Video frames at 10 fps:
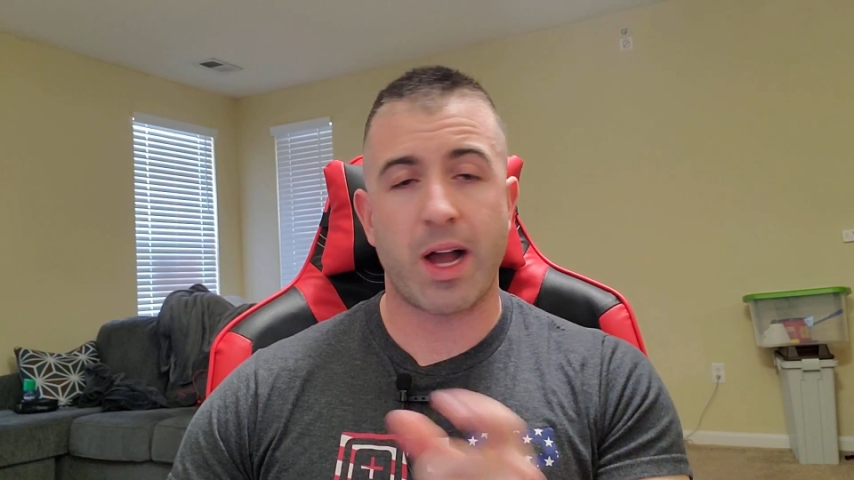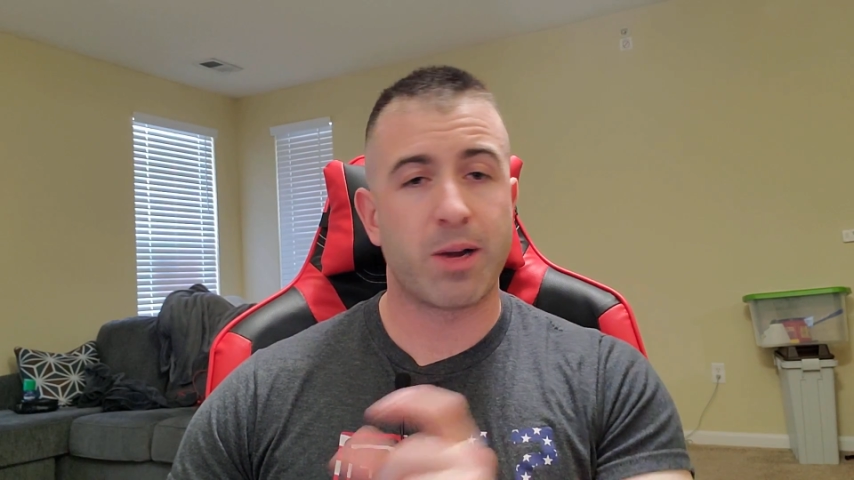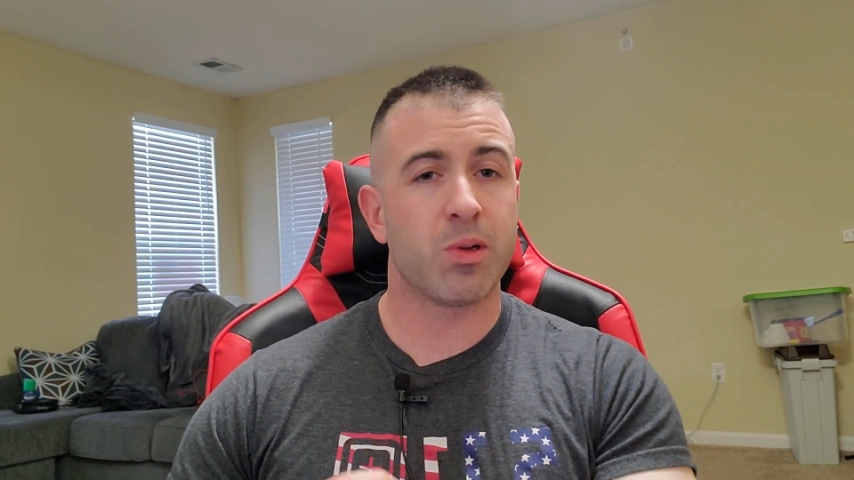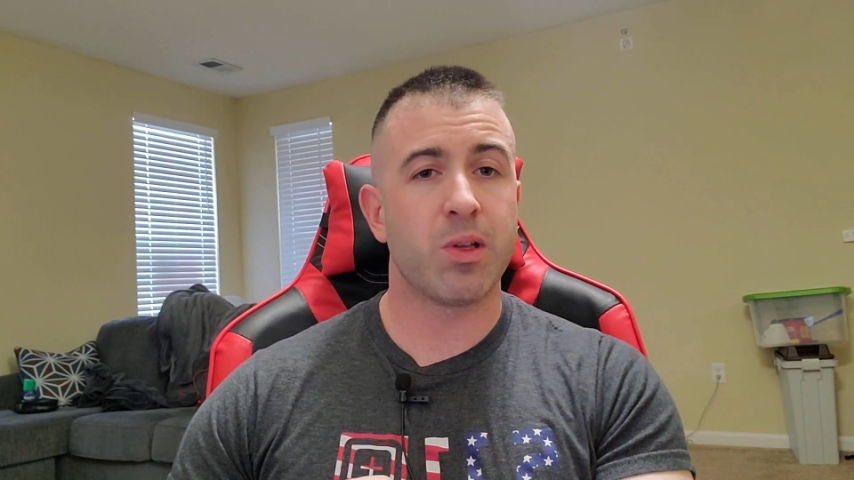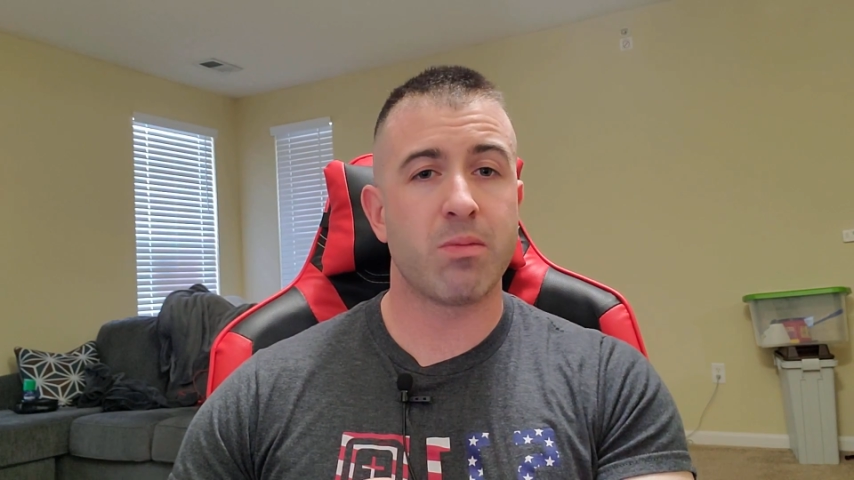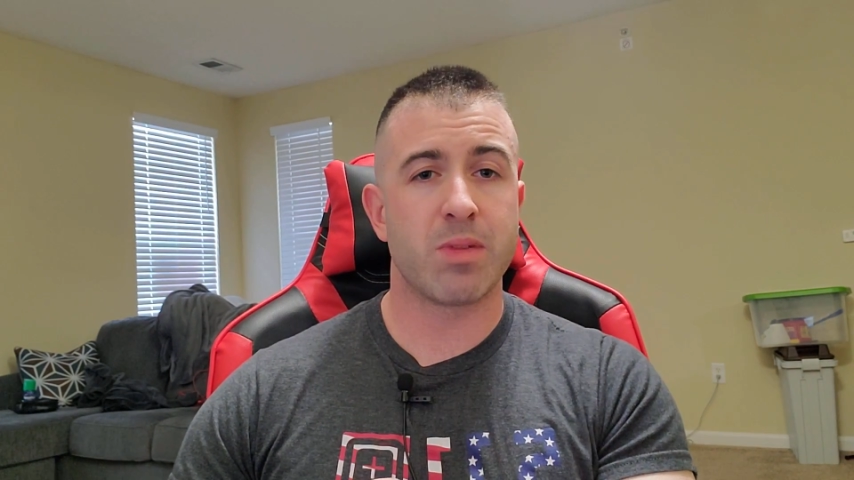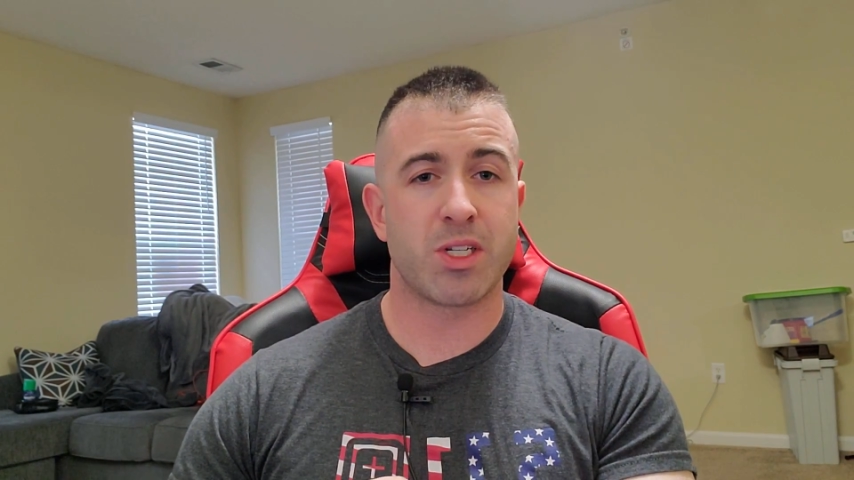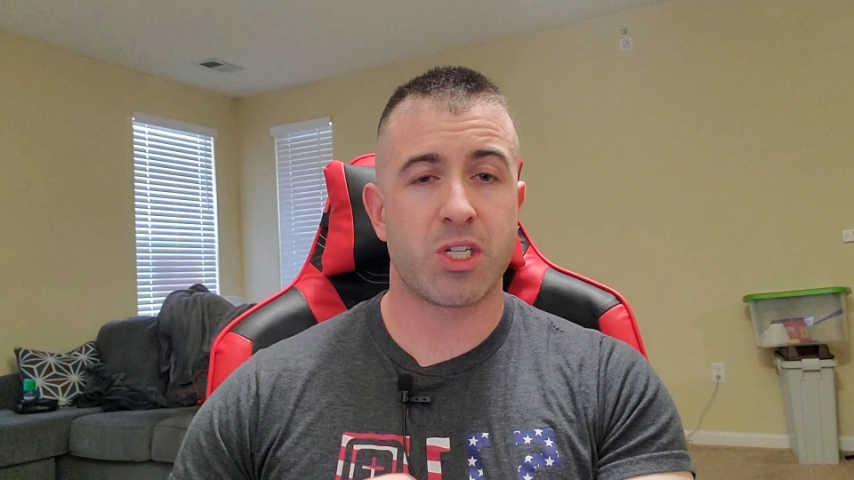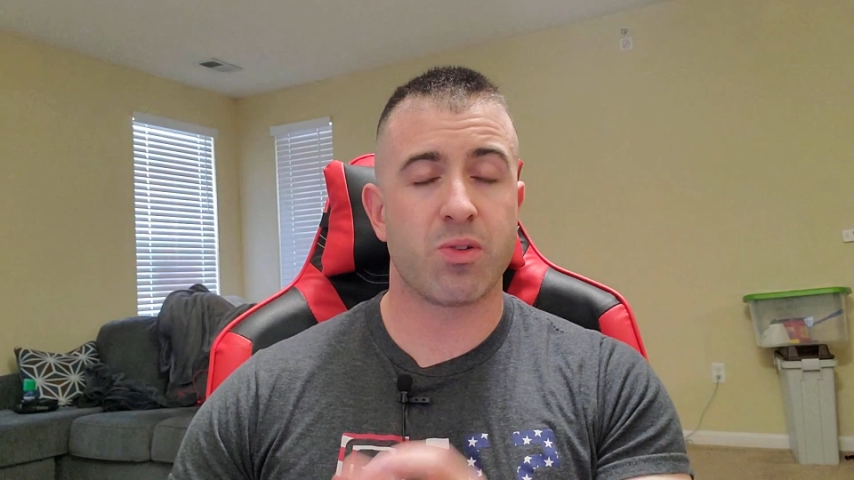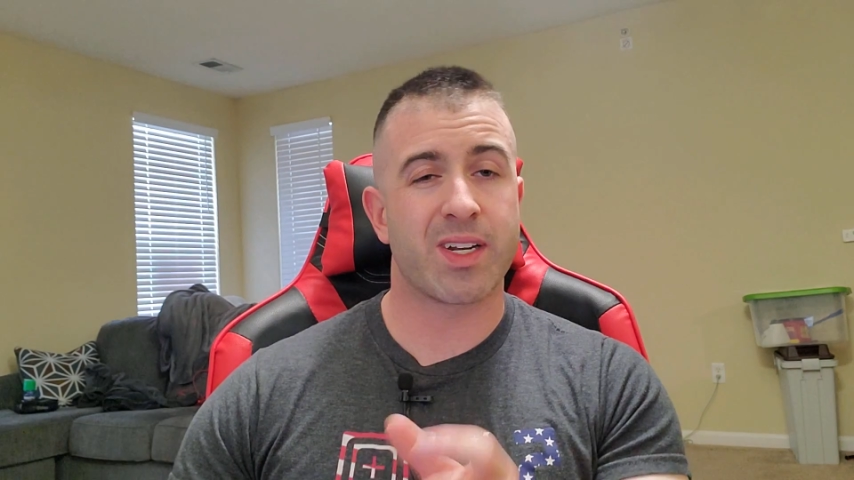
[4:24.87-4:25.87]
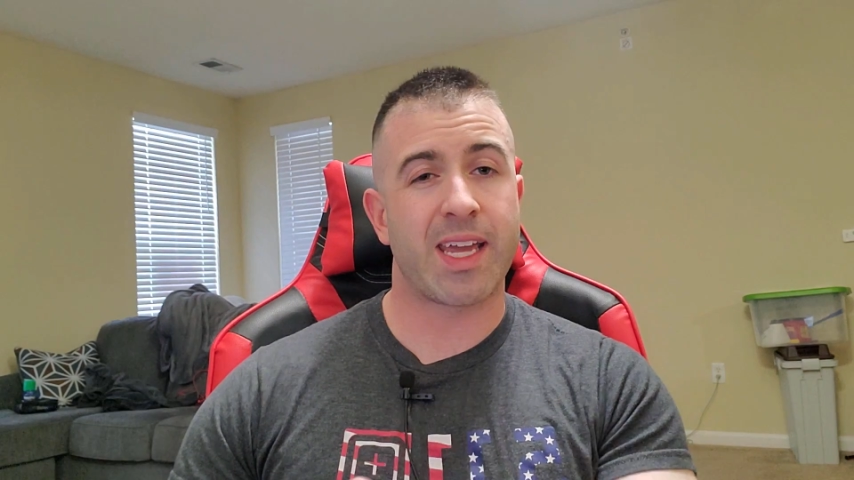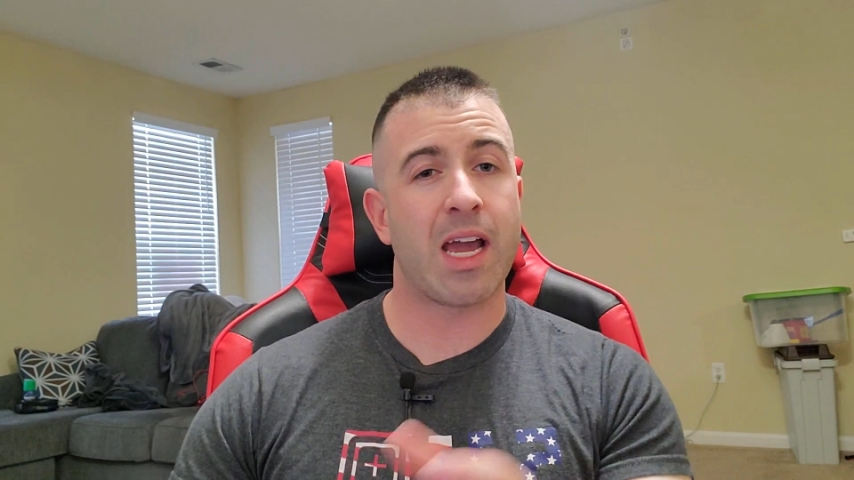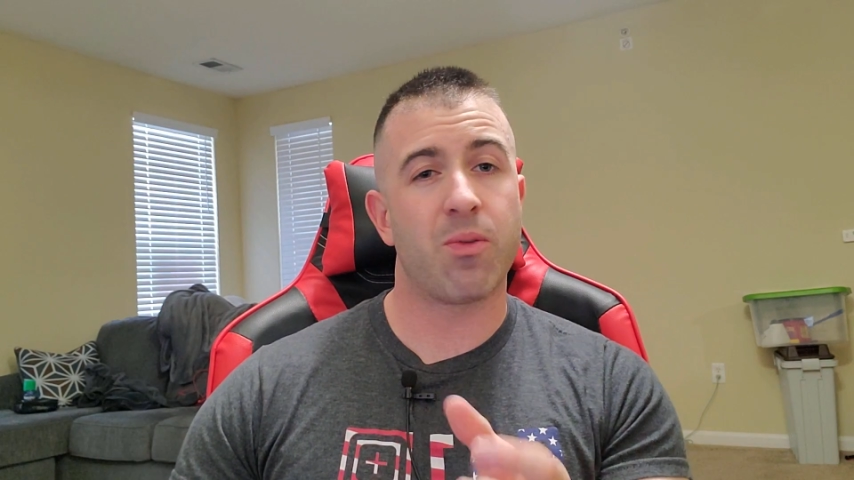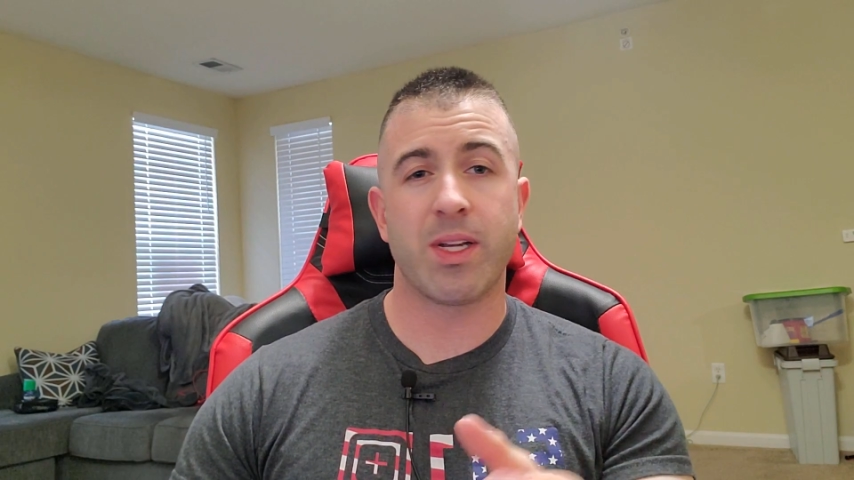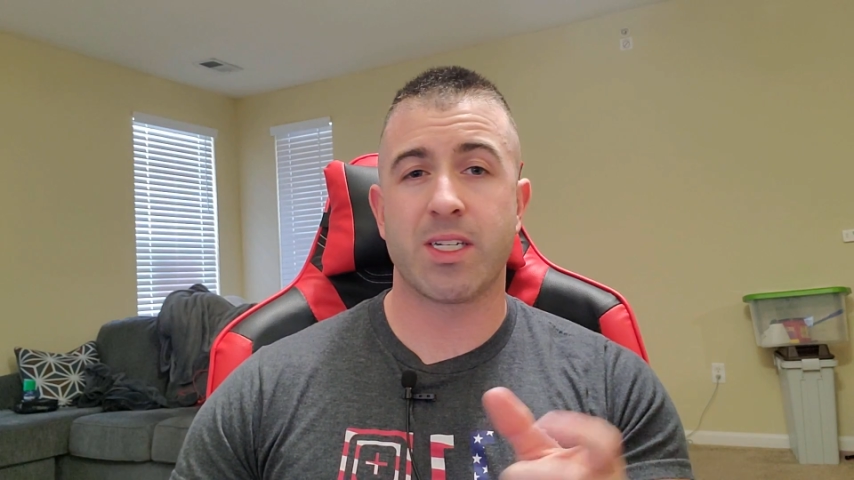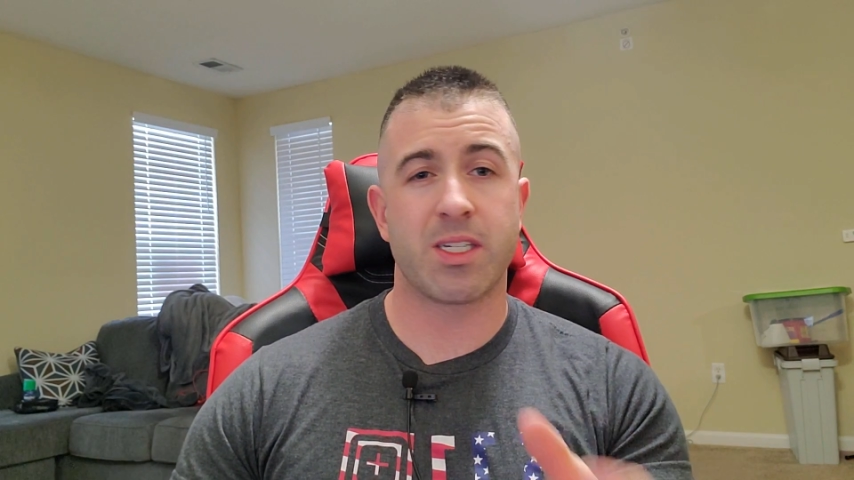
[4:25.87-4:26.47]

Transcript: I really miss you and I can't wait to